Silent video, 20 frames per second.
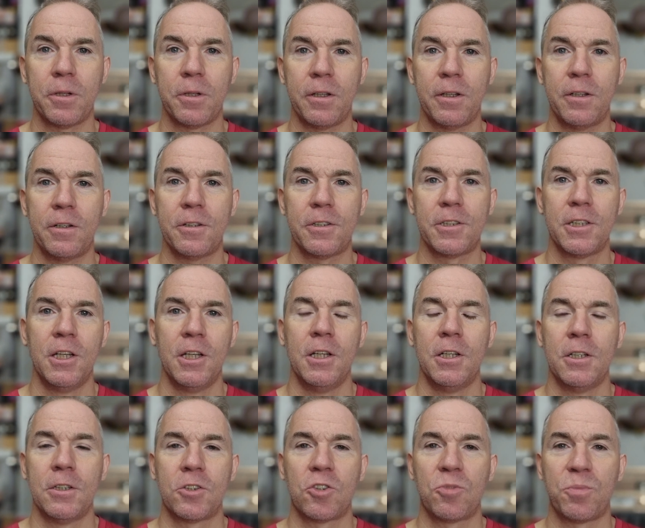cleaners,
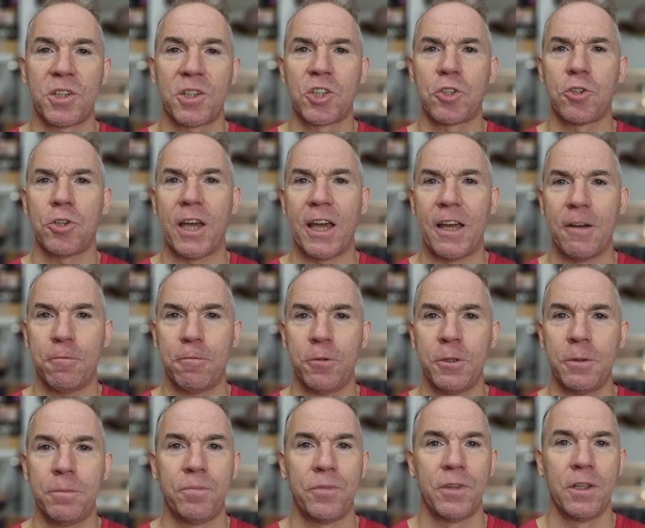so make sure you have
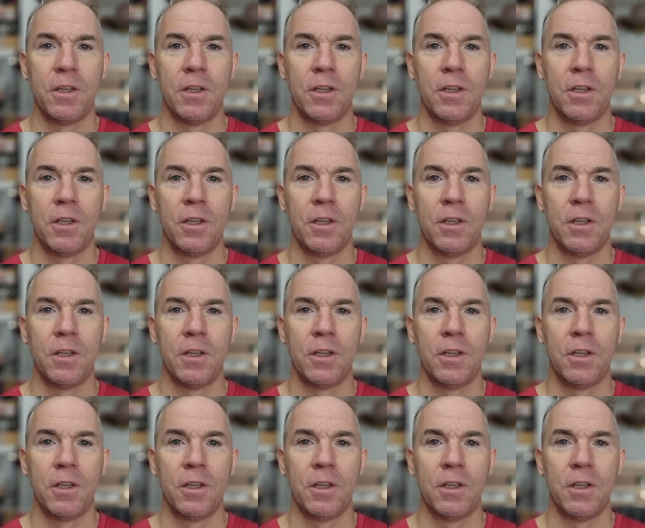one.